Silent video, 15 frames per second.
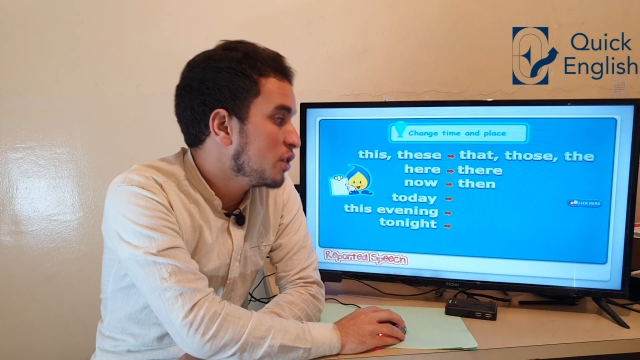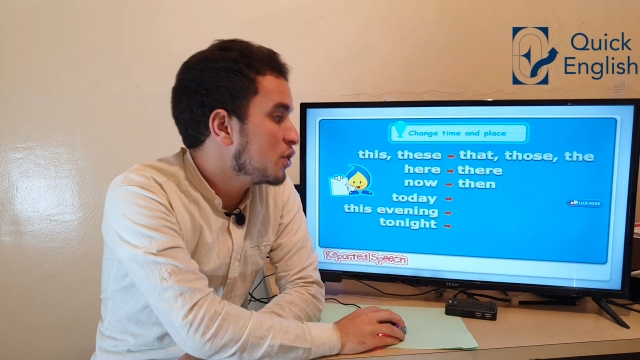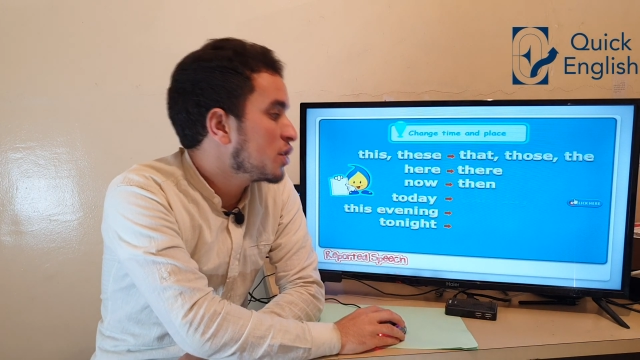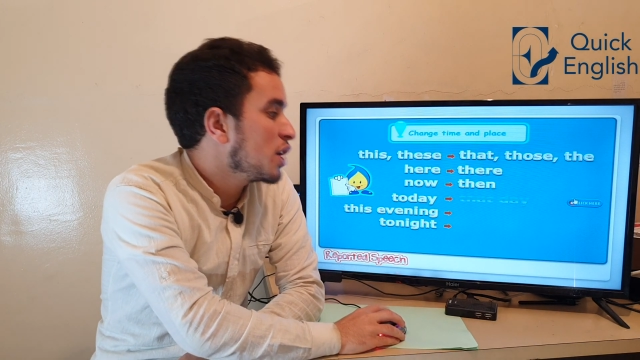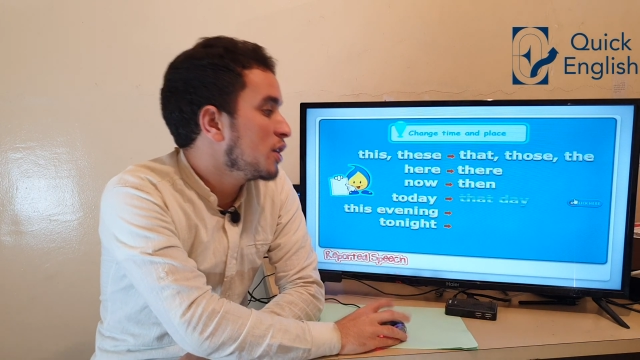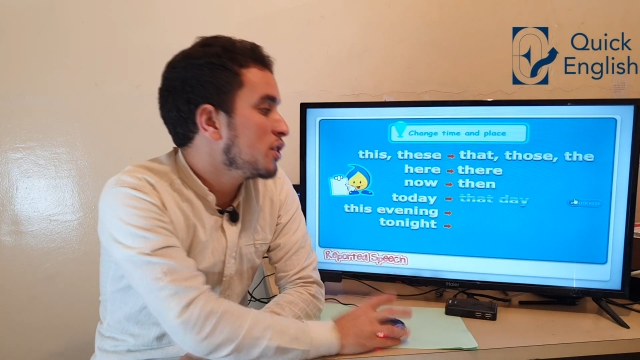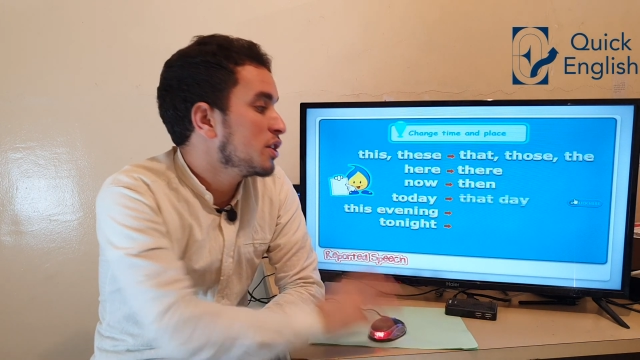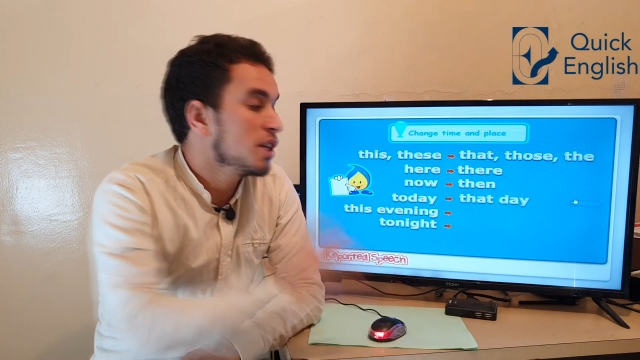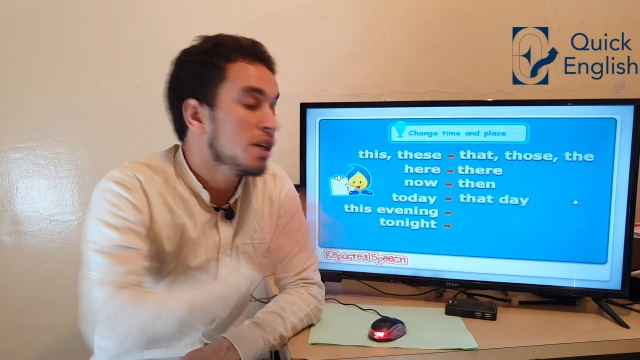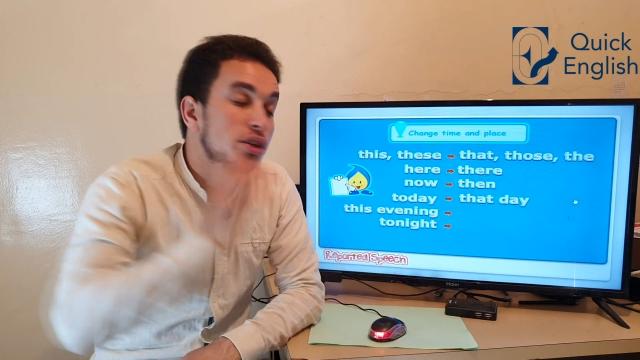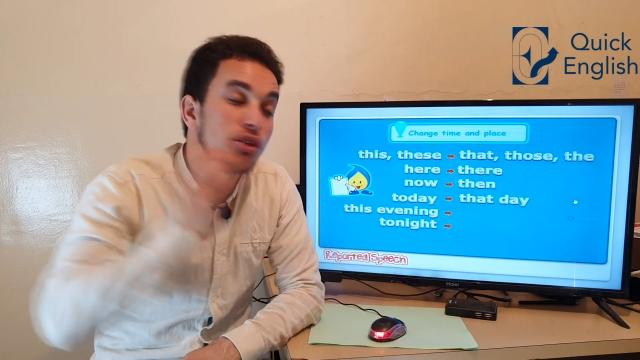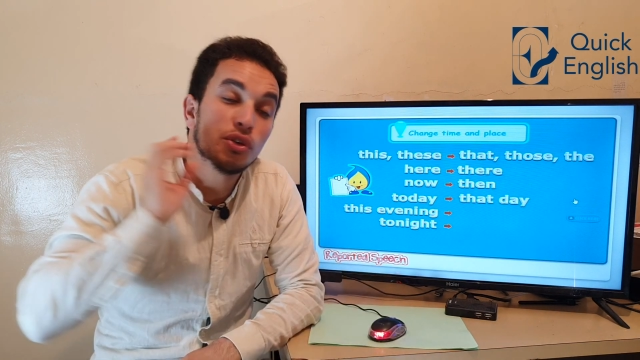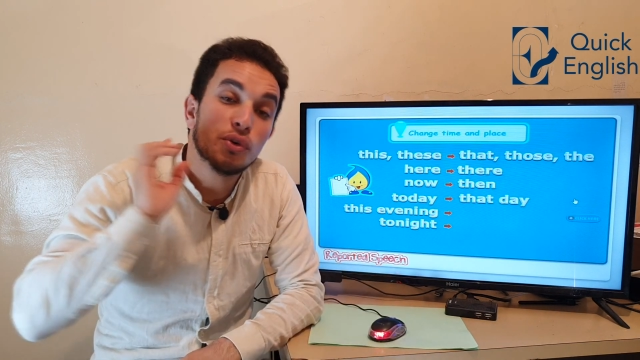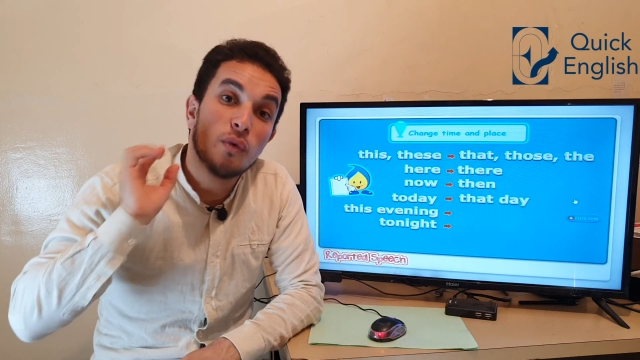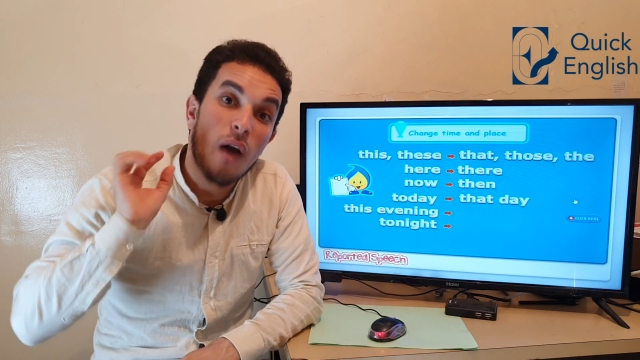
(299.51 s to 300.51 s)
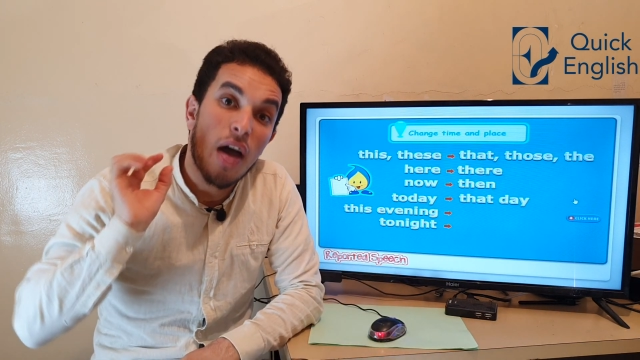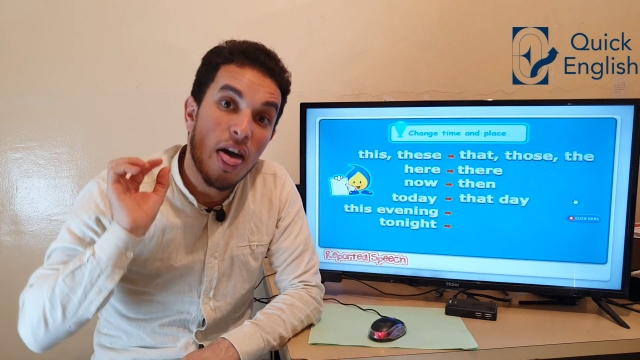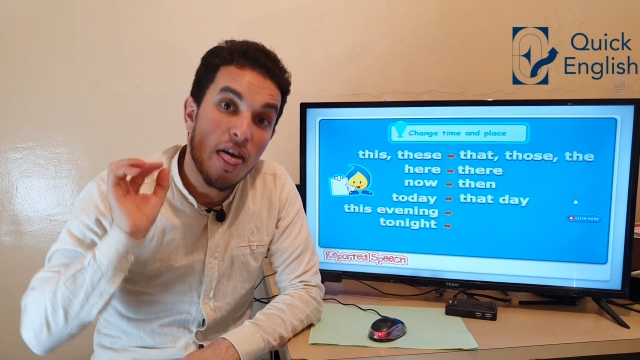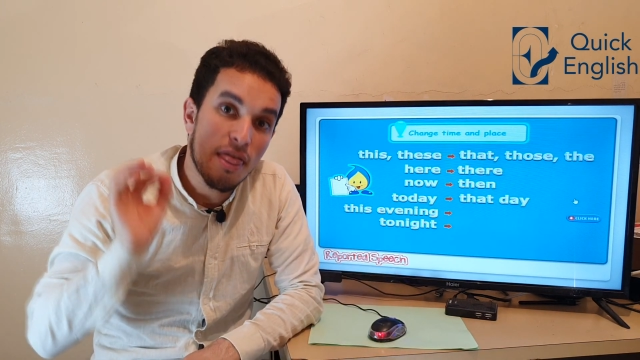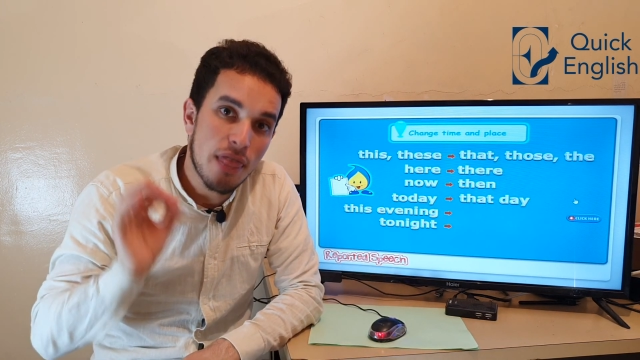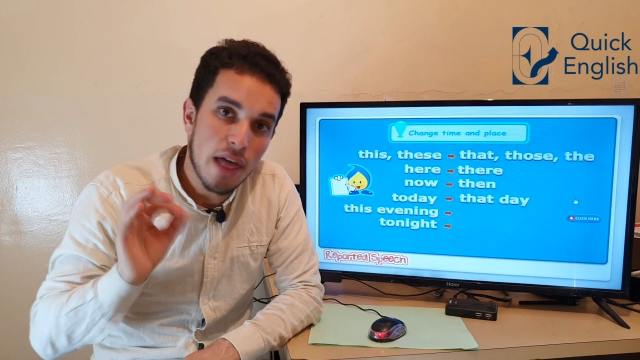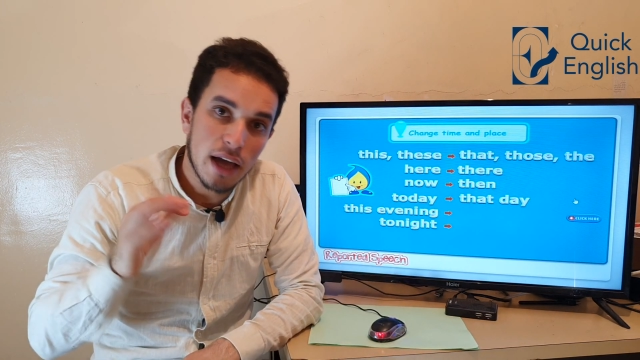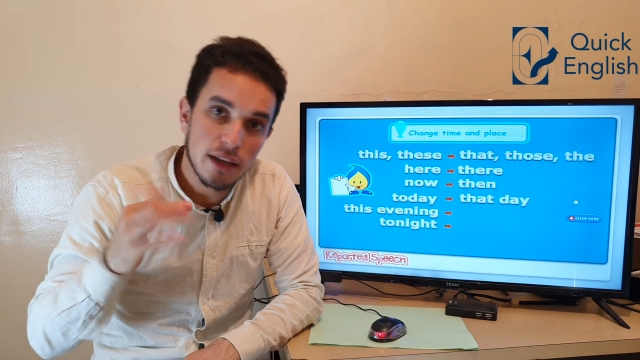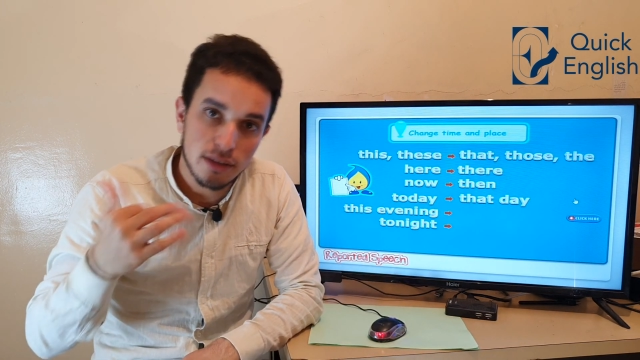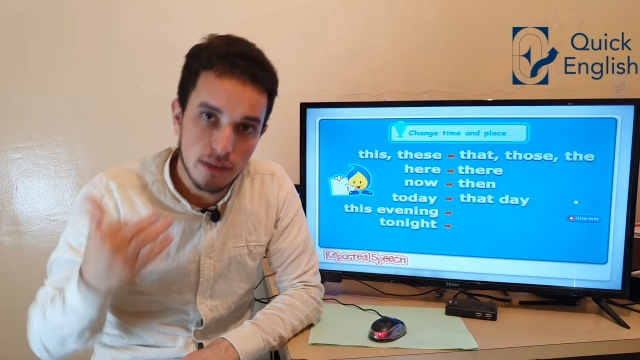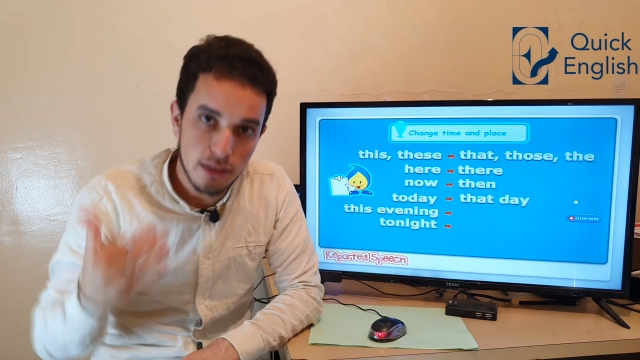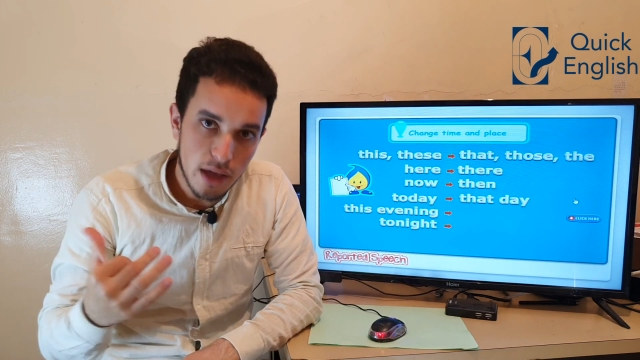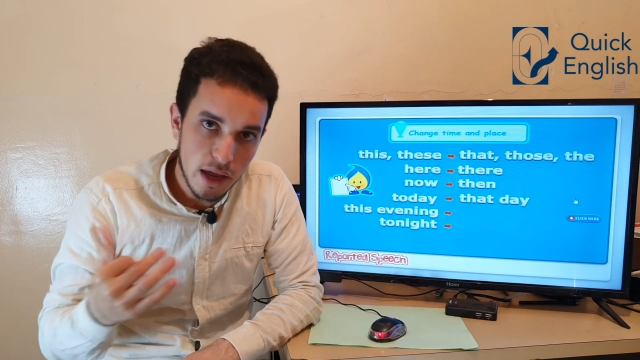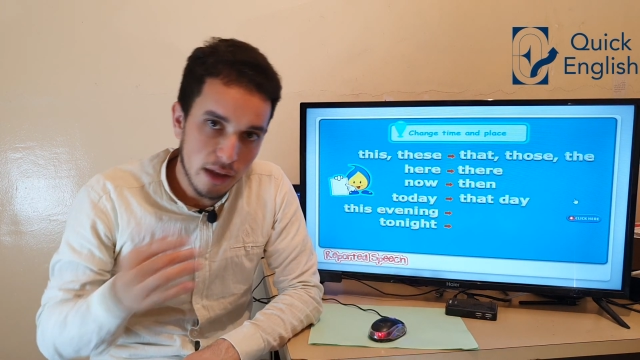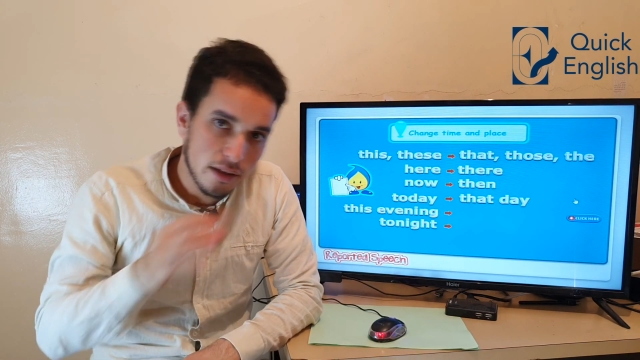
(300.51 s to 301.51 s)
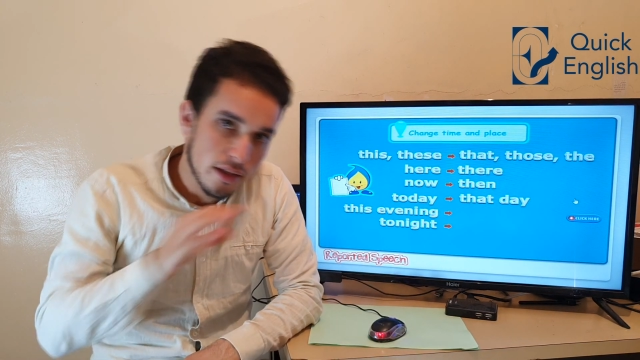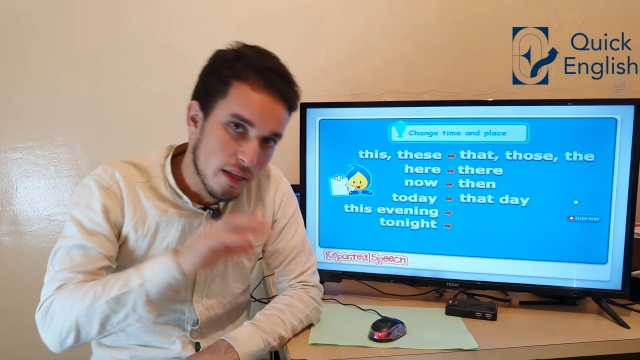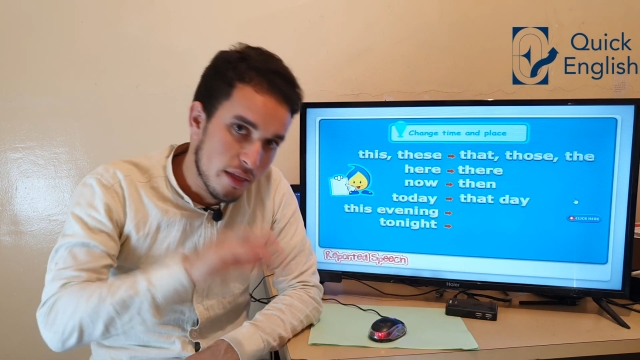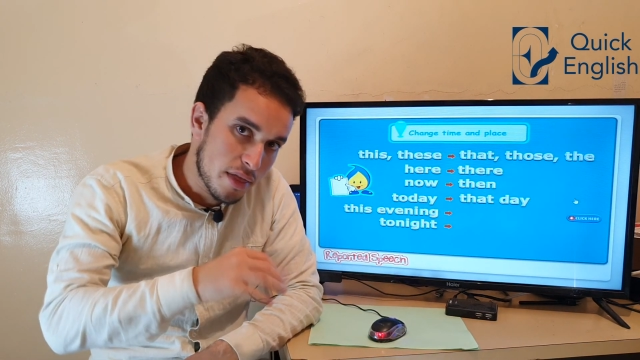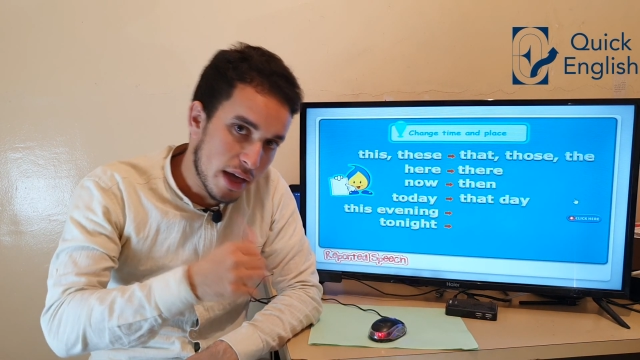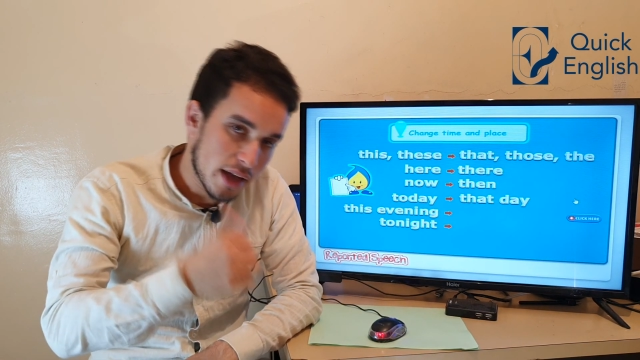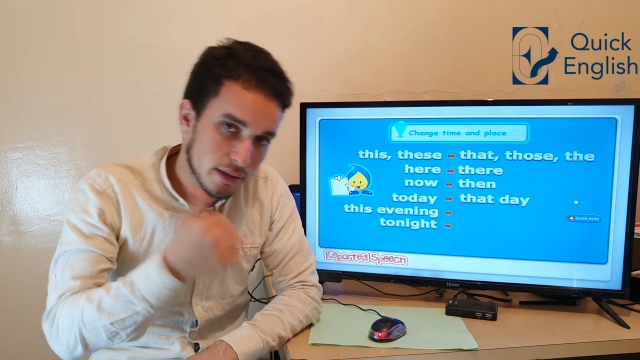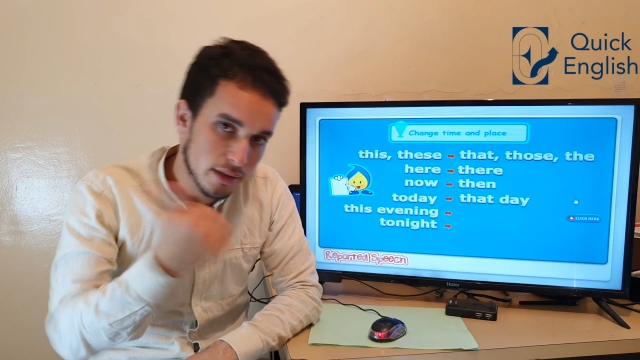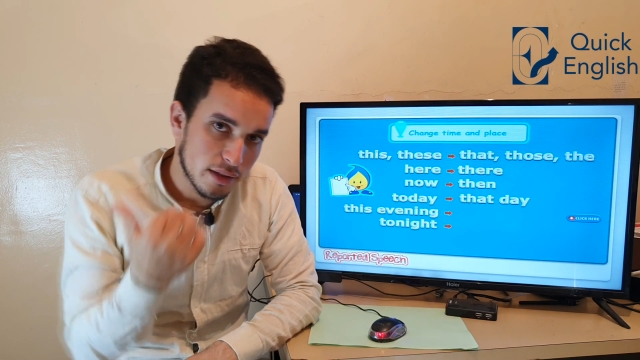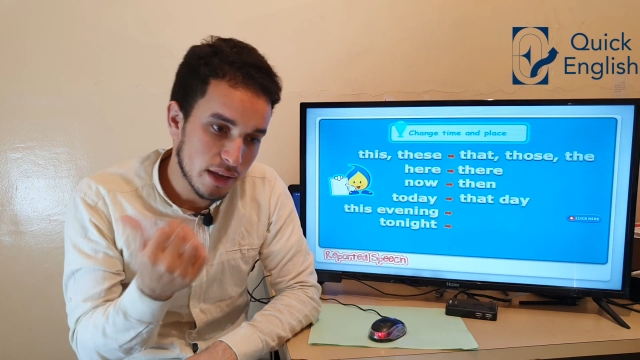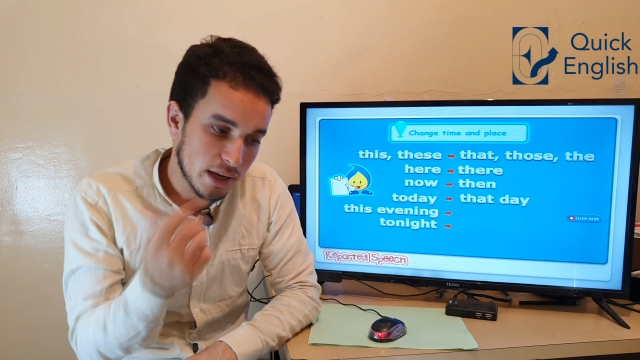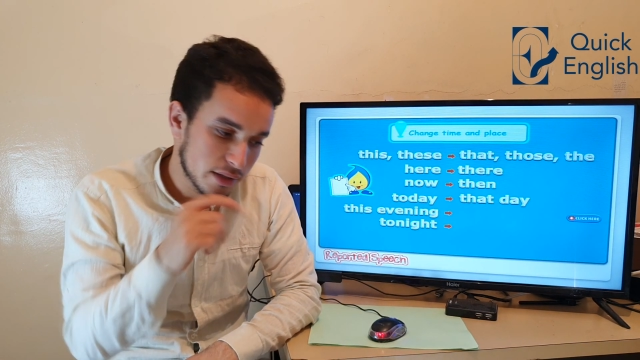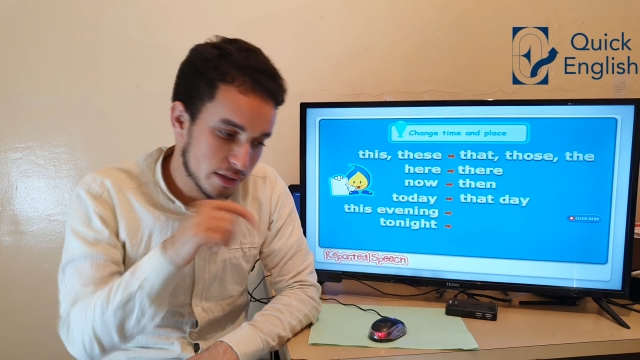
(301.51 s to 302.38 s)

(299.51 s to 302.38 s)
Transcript: you change it into that day, that day.